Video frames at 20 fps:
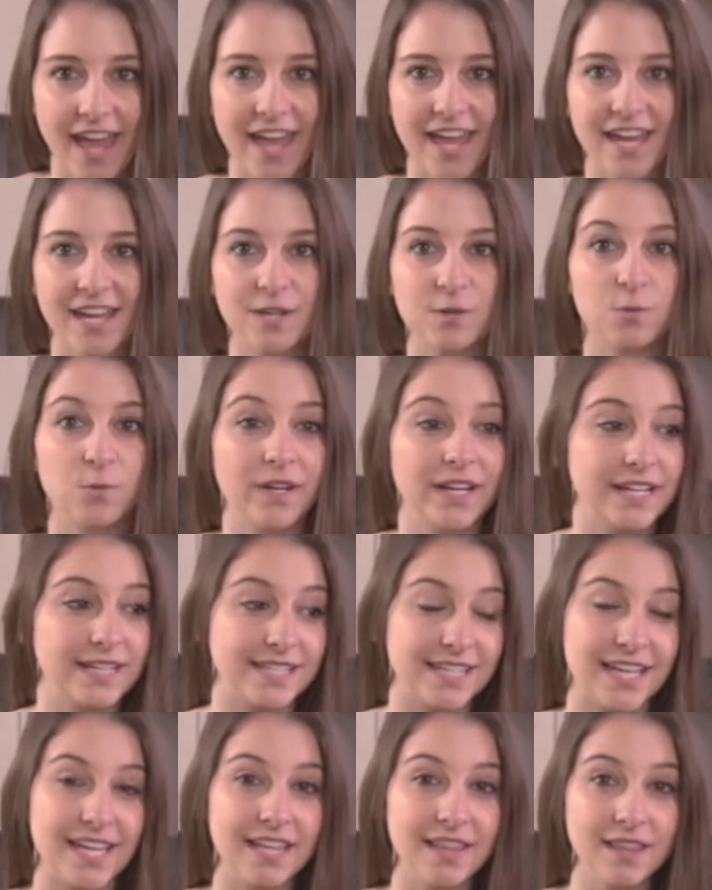And when
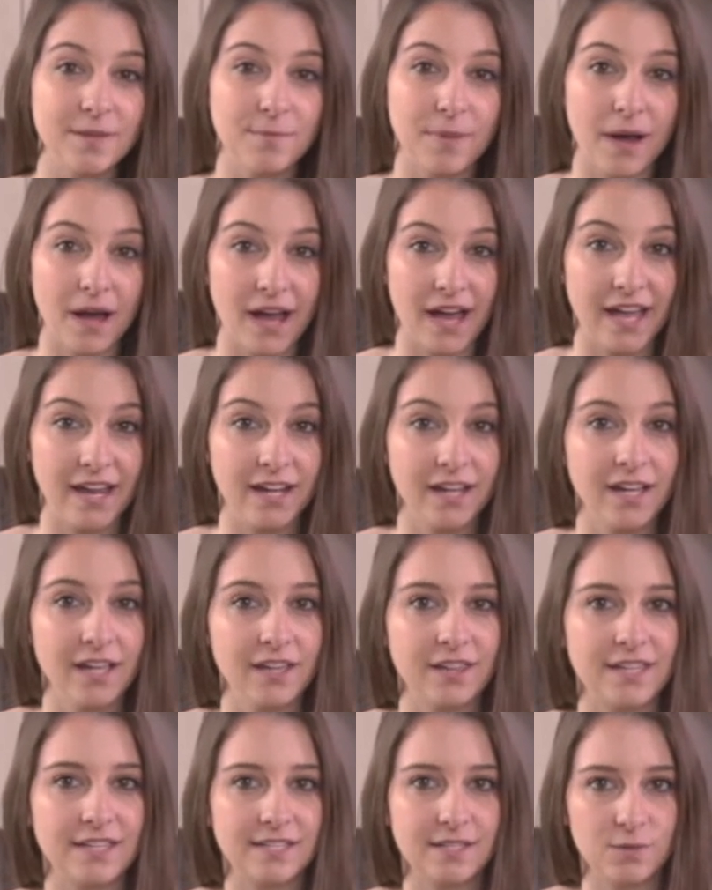it's in the pot,
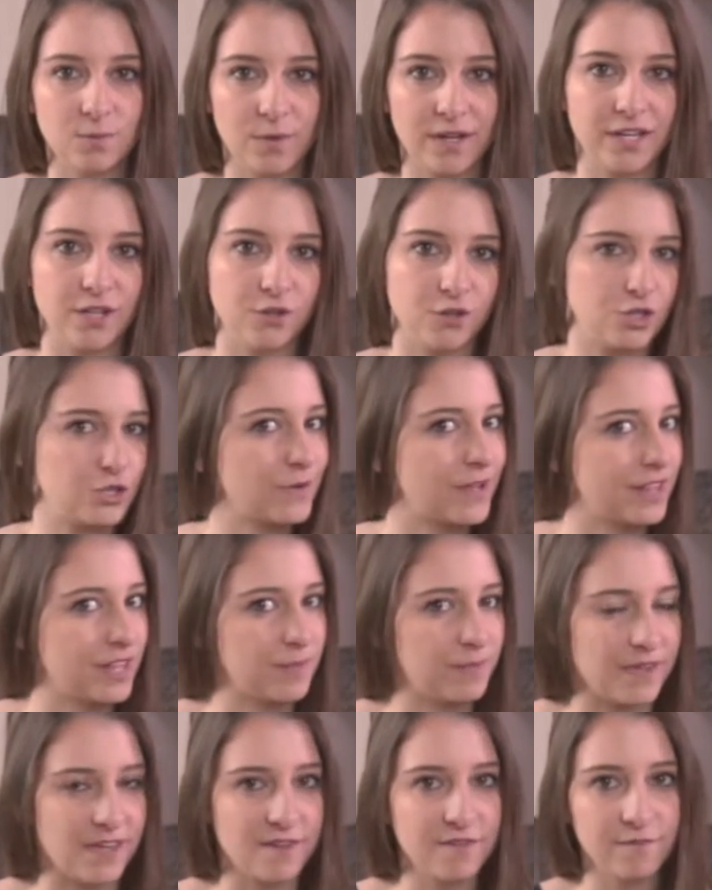this is when you shred
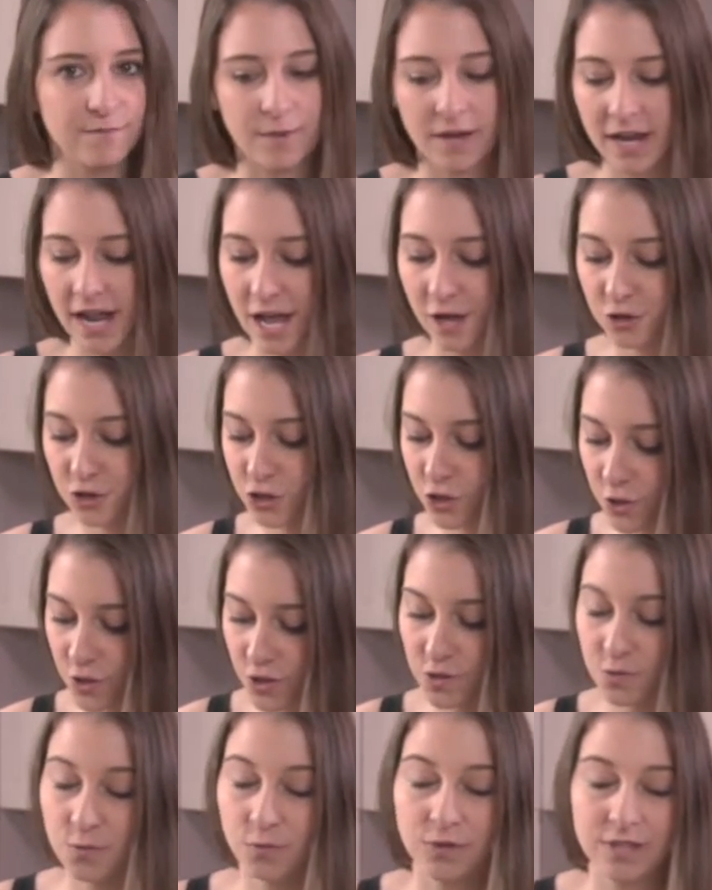the beef, but I'll show
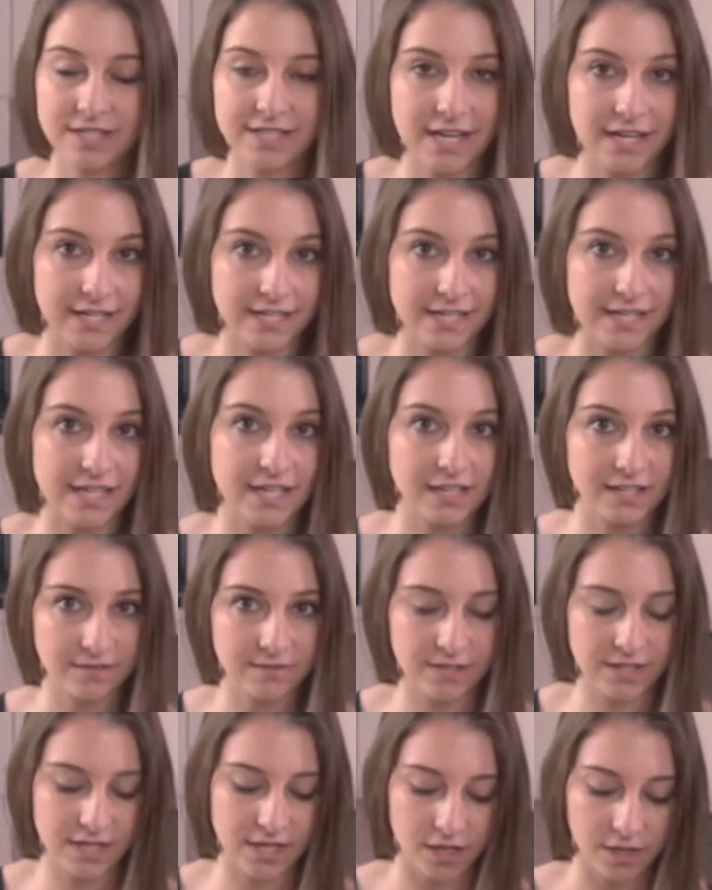you the technique
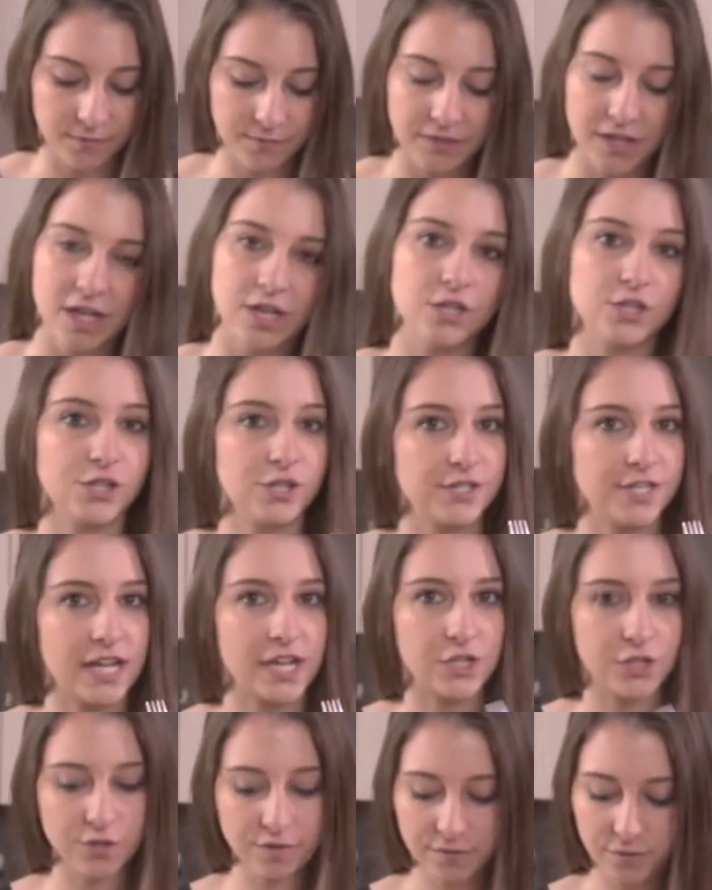here. So you
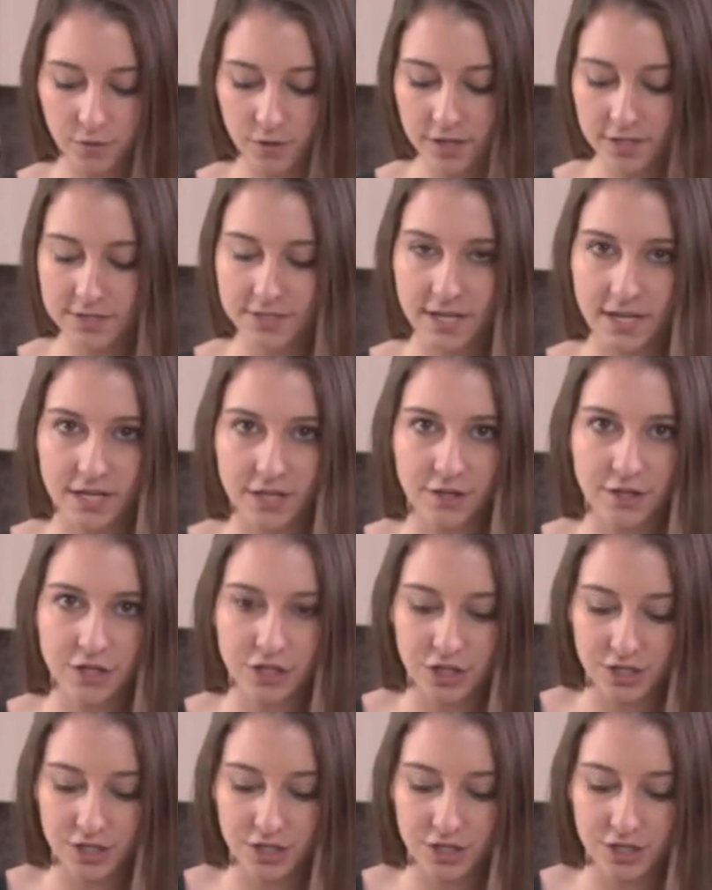take 2 forks, and you can